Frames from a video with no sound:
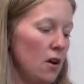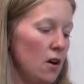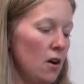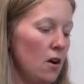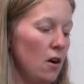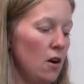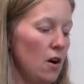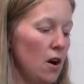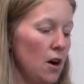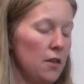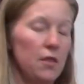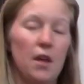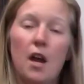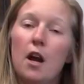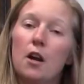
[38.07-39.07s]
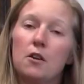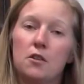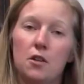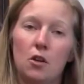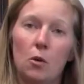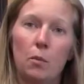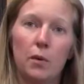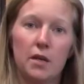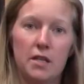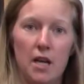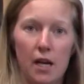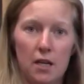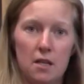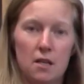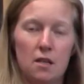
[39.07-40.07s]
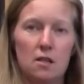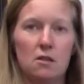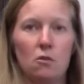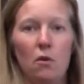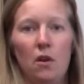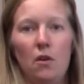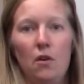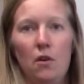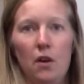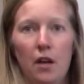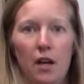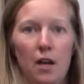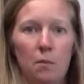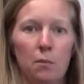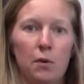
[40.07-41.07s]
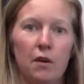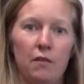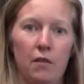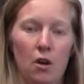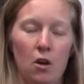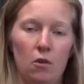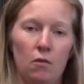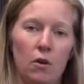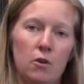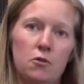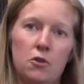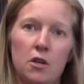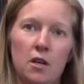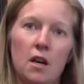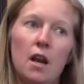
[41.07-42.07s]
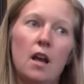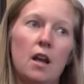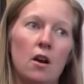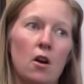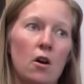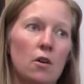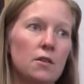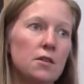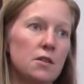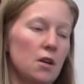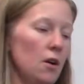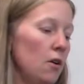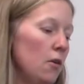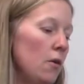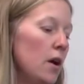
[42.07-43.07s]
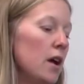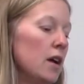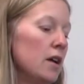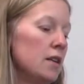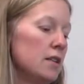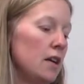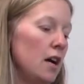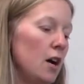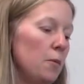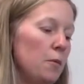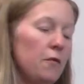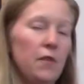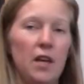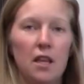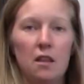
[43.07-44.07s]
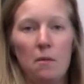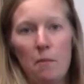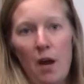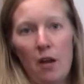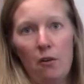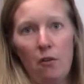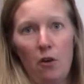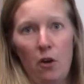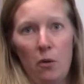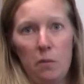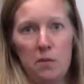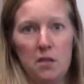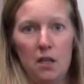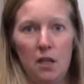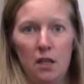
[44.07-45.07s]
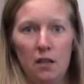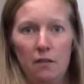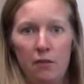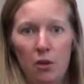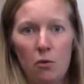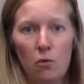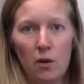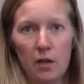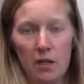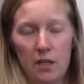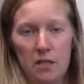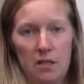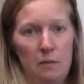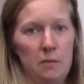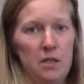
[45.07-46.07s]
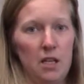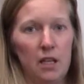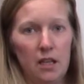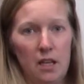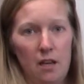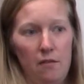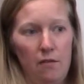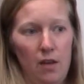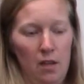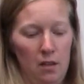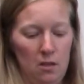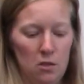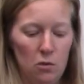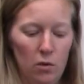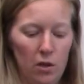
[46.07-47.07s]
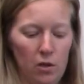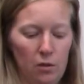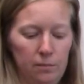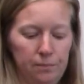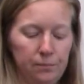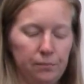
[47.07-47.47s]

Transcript: are there to protect the soil and prevent erosion, and also to help feed the microbes and the living organisms that live in the soil.